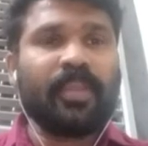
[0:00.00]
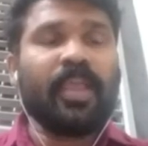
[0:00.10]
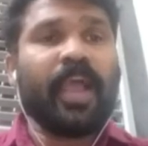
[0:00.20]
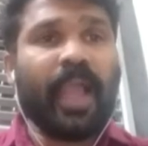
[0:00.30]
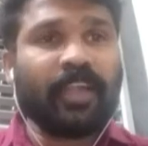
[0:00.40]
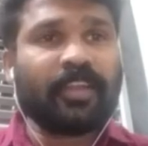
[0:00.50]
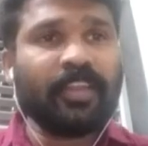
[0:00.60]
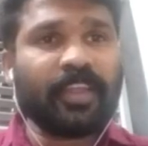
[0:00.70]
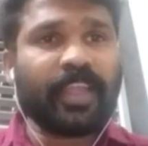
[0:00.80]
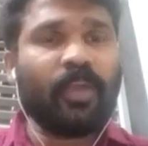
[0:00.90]

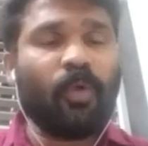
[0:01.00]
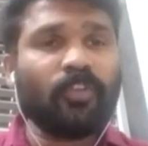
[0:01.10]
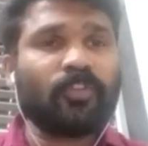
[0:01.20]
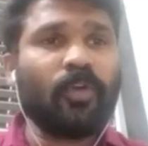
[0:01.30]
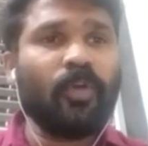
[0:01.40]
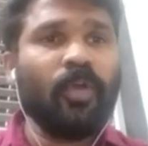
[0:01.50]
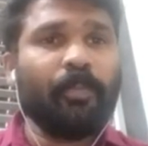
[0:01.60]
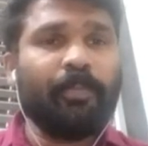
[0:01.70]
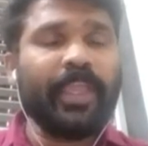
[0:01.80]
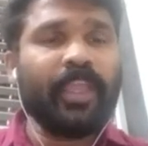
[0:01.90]
Hydrogen can also
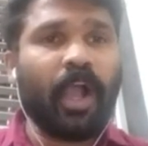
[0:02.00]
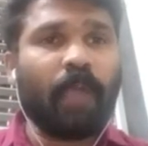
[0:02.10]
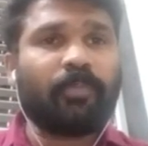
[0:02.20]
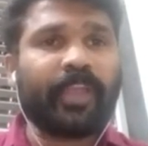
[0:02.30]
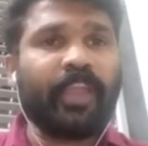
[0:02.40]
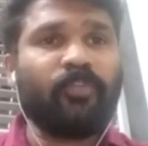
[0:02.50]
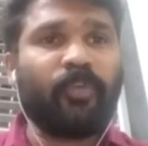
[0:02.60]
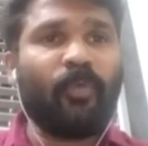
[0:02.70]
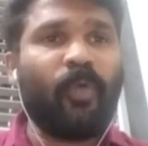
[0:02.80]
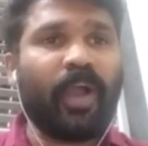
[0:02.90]
be obtained
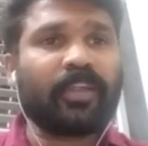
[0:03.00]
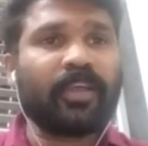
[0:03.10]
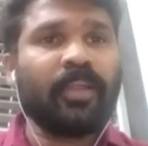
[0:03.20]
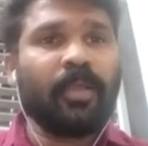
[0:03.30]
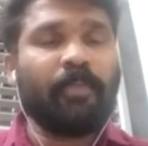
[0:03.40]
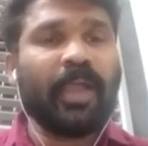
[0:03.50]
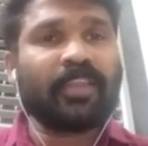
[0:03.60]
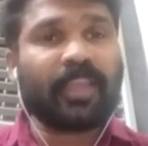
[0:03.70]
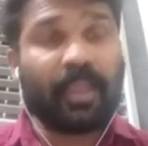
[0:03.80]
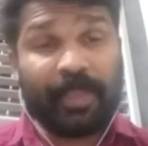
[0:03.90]
from water by
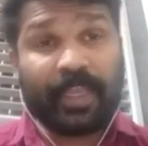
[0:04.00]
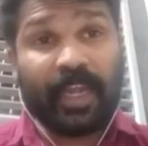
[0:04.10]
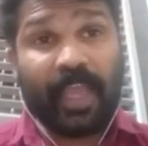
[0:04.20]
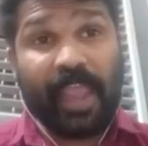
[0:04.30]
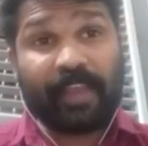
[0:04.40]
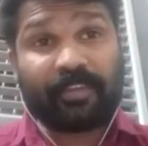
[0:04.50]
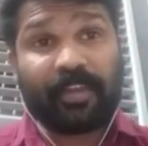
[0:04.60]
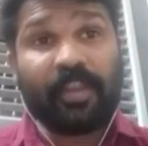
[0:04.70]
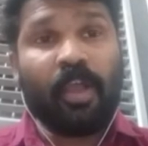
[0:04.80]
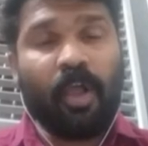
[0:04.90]
the chemical
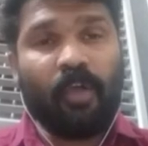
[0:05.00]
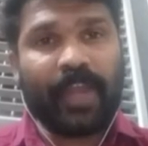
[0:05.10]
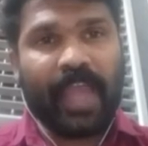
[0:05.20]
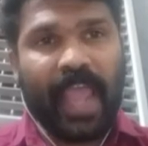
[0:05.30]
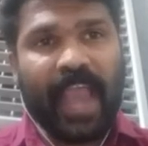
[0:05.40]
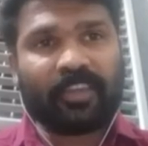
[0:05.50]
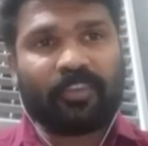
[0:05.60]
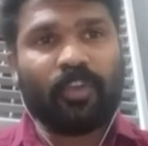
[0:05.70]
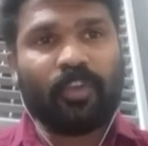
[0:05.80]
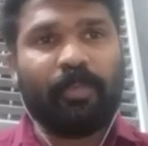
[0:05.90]
action of an
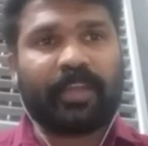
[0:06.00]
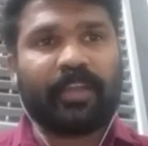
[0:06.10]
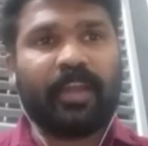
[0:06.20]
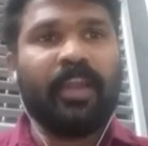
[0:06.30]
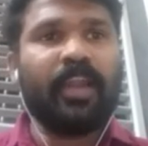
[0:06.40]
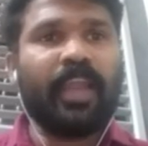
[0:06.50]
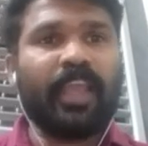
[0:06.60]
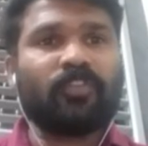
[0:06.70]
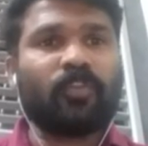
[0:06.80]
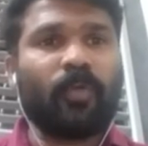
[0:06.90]
active metal
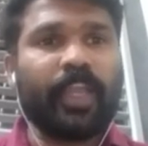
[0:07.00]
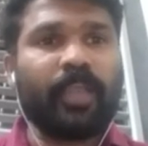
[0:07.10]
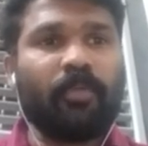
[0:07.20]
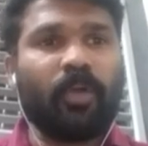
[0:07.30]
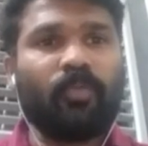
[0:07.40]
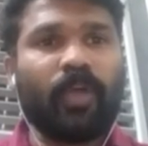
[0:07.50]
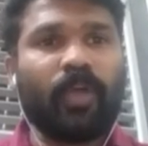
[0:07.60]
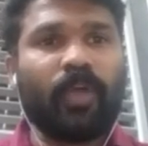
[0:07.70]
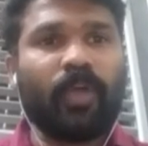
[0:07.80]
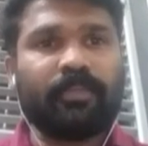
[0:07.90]
like sodium on
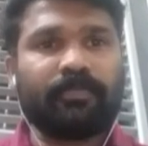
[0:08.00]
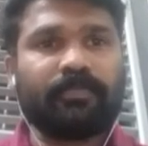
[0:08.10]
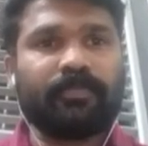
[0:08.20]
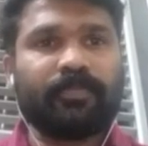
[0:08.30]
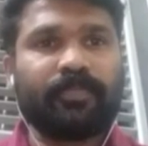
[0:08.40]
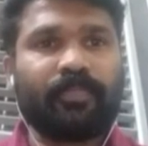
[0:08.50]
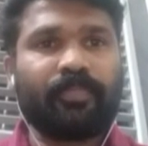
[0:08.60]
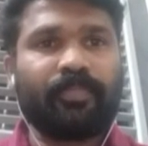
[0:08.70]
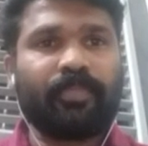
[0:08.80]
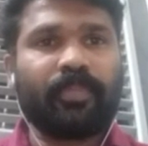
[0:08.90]
water.
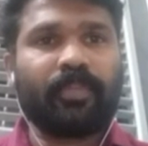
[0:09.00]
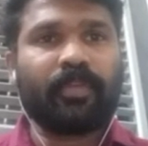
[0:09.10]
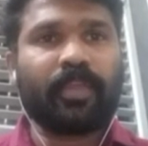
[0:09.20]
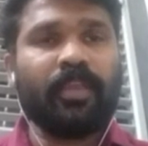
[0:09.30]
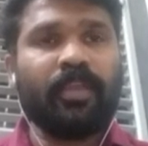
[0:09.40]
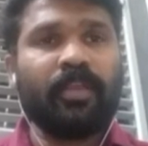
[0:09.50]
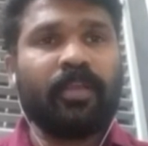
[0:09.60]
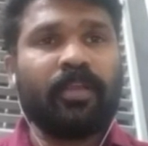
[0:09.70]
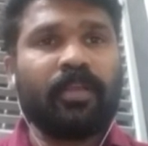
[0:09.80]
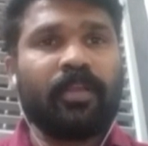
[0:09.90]
Okay,
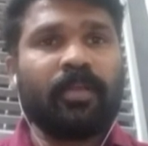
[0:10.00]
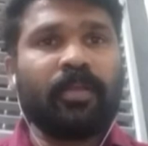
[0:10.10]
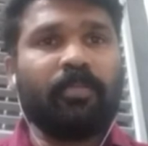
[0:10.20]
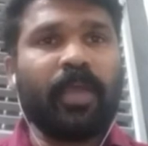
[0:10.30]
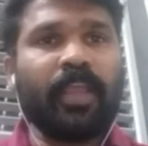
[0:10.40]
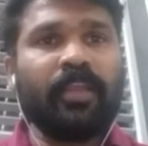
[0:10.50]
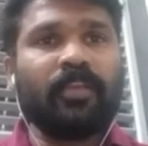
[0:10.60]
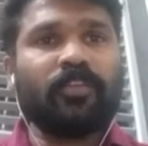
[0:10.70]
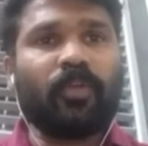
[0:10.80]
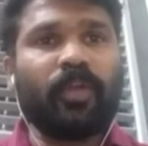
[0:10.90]
by
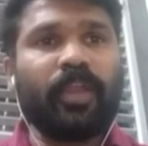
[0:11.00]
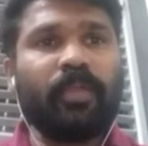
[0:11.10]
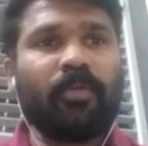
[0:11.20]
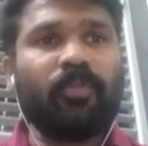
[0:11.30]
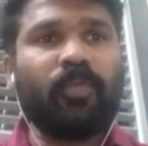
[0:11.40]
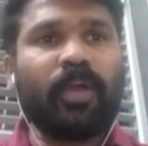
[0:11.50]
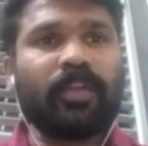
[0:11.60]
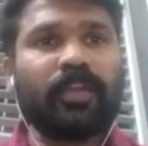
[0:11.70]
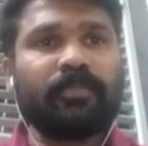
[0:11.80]
sodium on water.